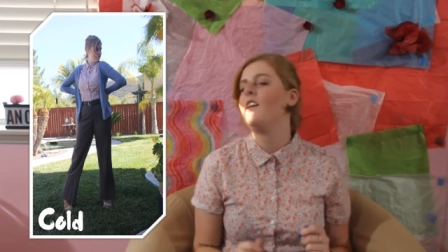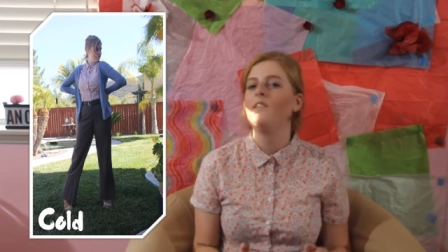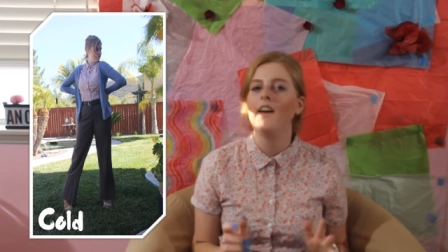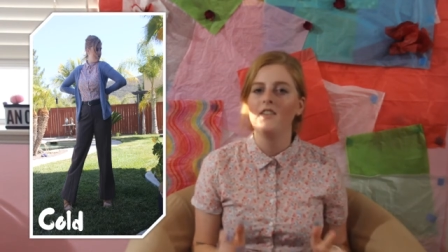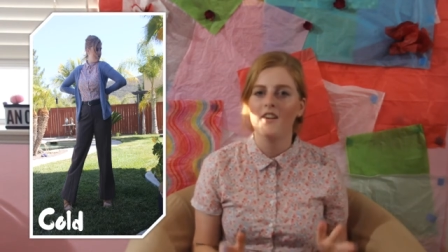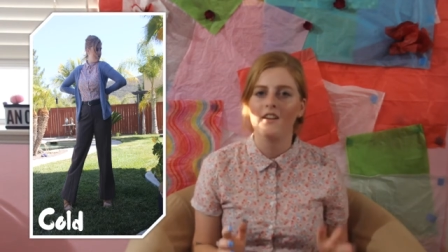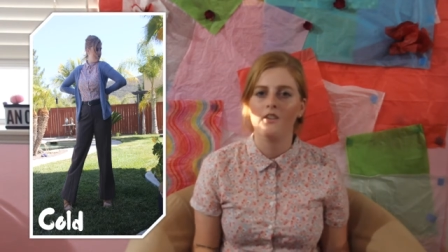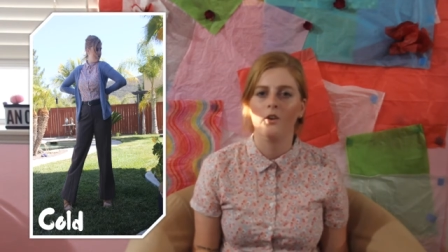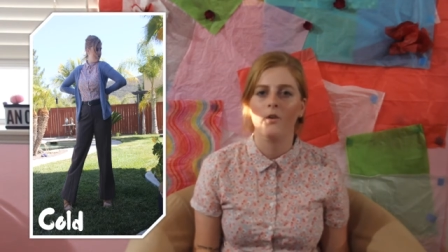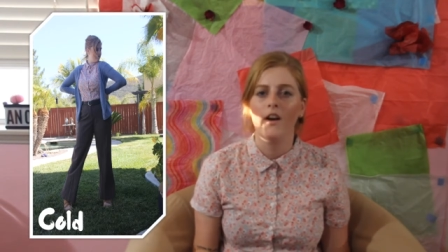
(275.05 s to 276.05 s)
Now, light jackets
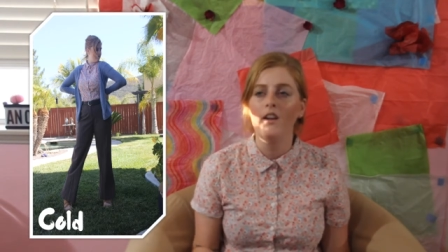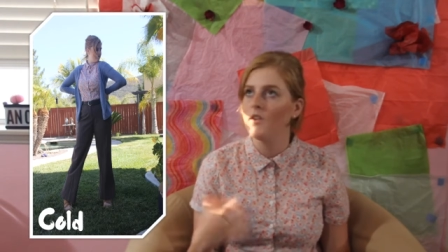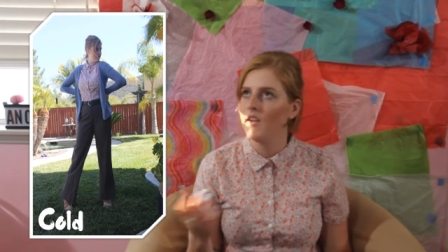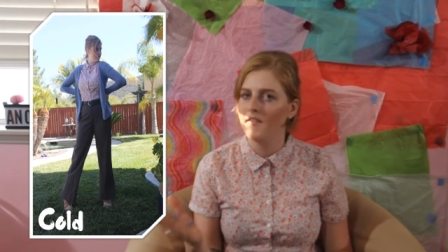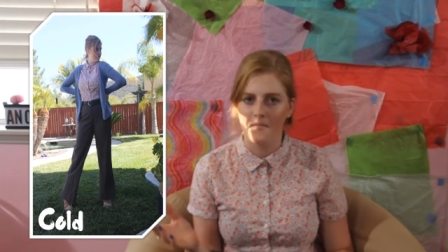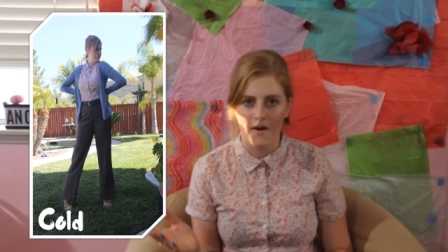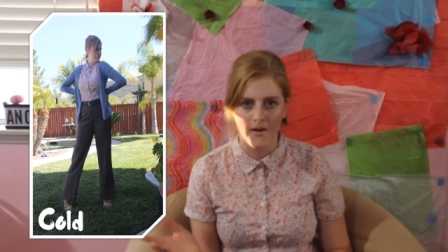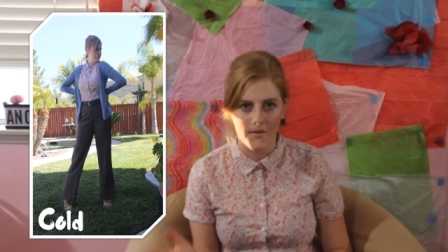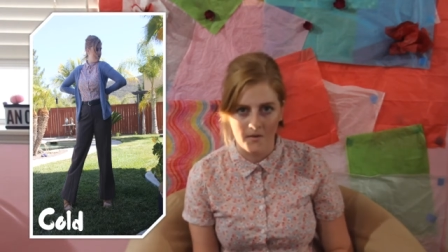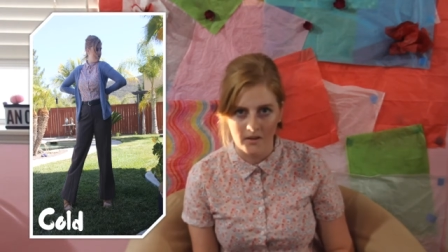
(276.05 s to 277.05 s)
are great. You can even
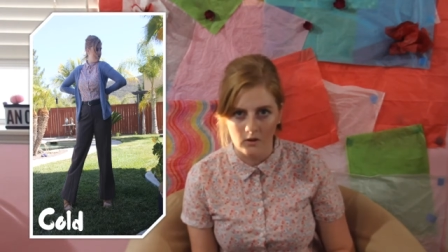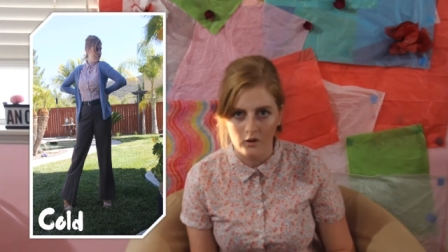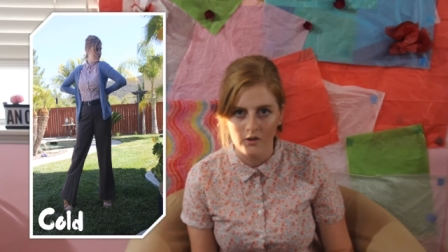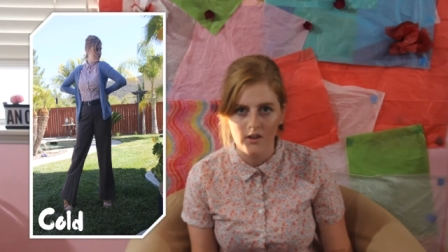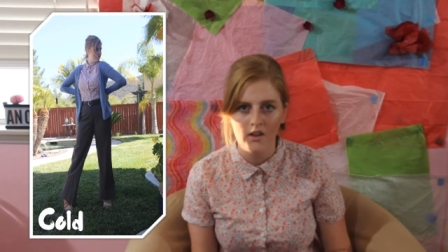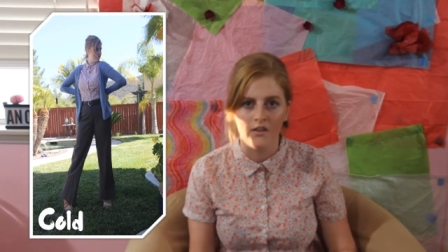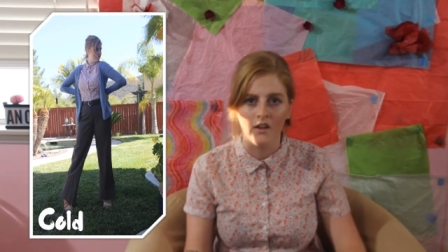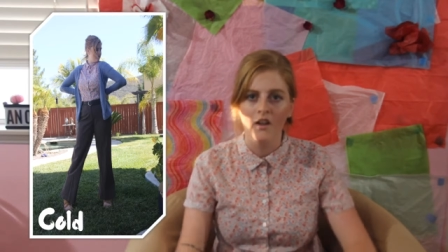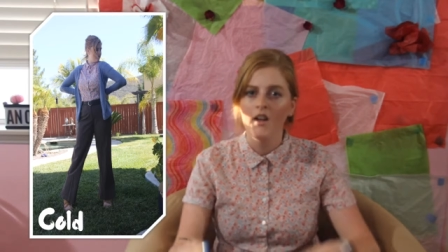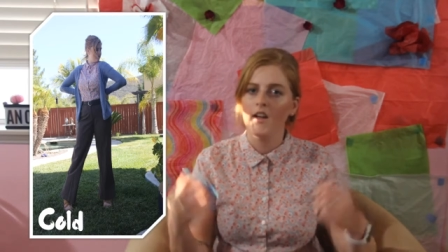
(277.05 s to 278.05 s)
pair them with a long sleeve and
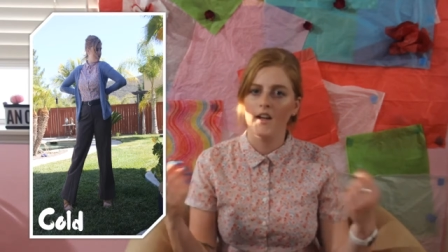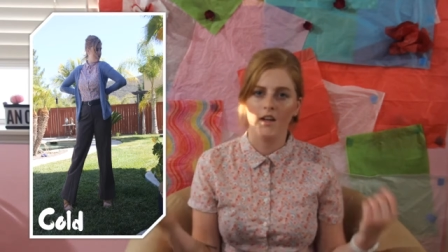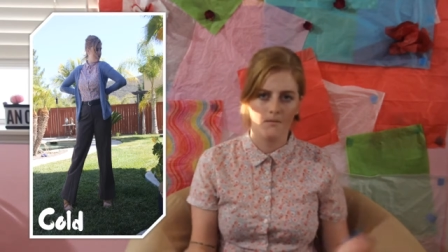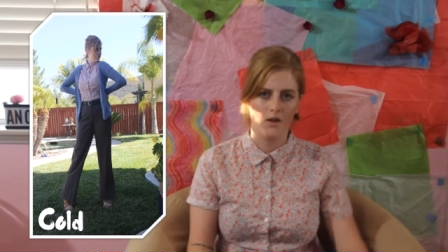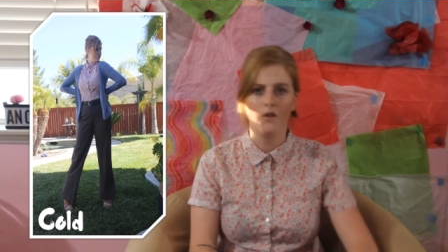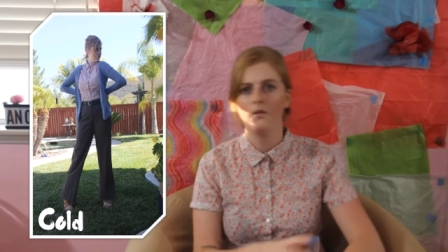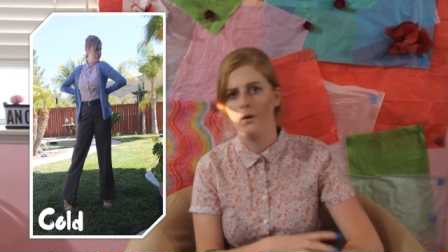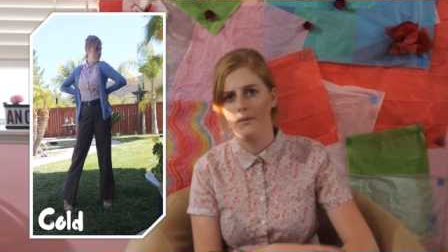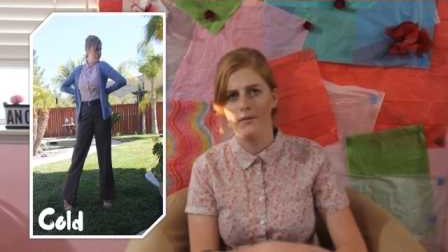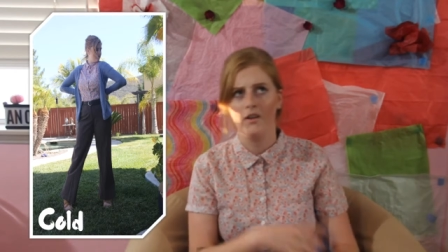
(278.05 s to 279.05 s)
it comes off. You
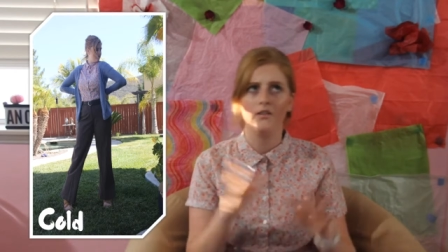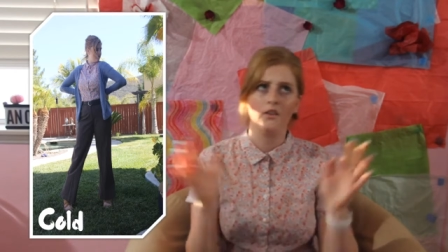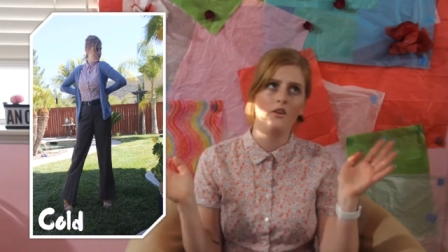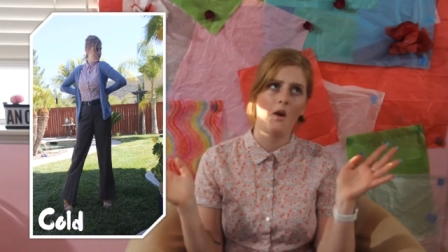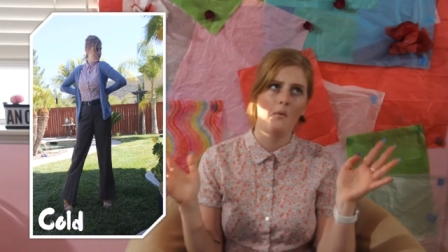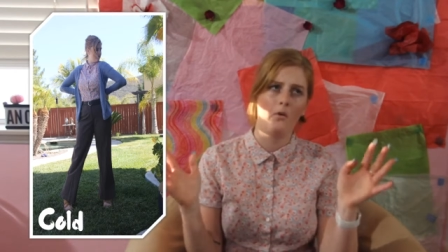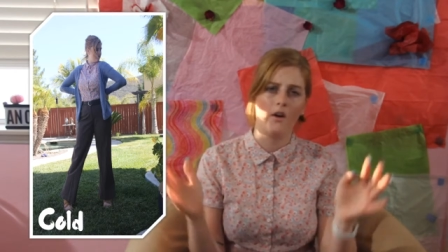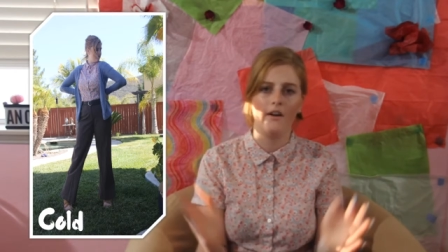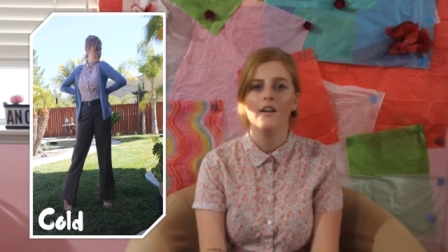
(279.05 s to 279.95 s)
roll up the sleeves and you're double great.